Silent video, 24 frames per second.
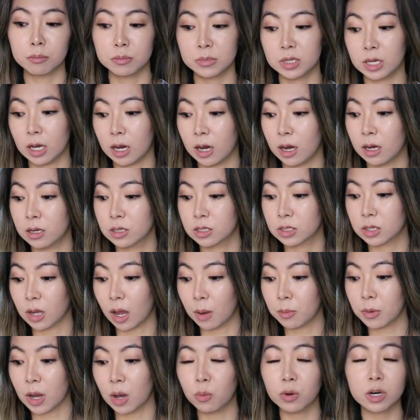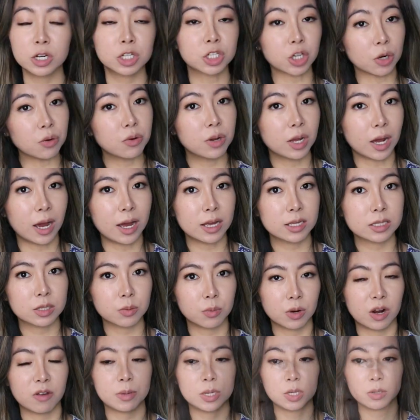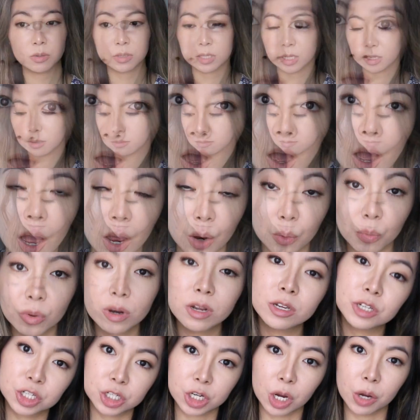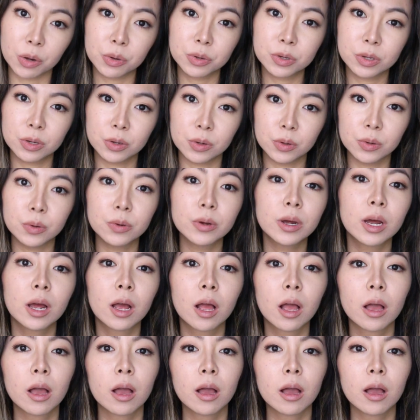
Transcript: Yeah, so I want to show you guys what I've been using. I want to show you